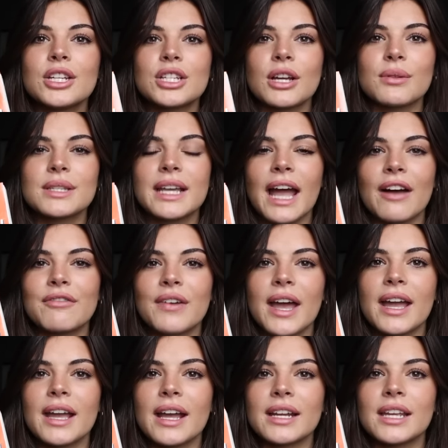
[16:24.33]
She owns a
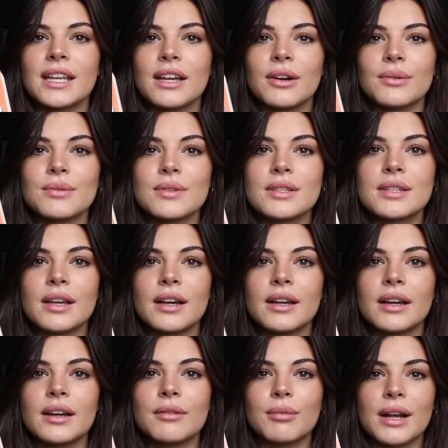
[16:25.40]
cafe, and he owns
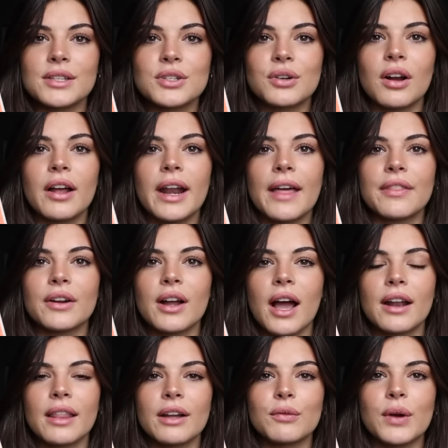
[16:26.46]
a restaurant, and they're
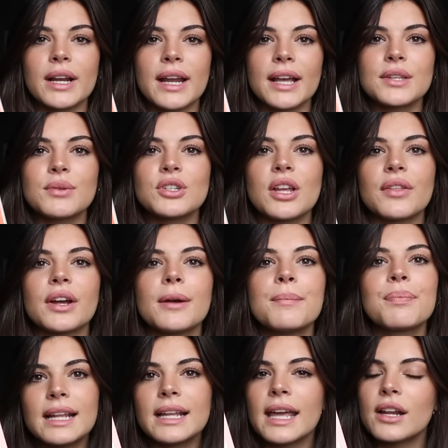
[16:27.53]
kind of like right next to each other.
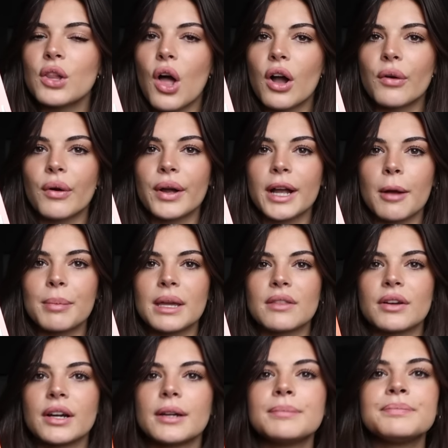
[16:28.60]
Didn't get along growing up
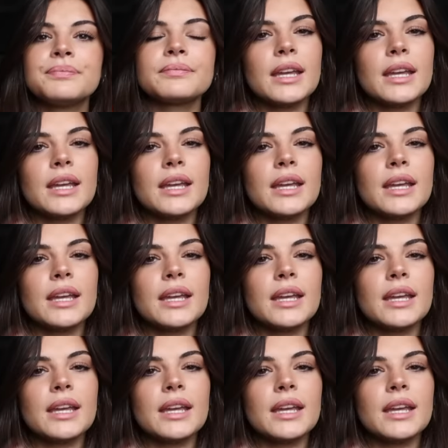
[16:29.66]
either.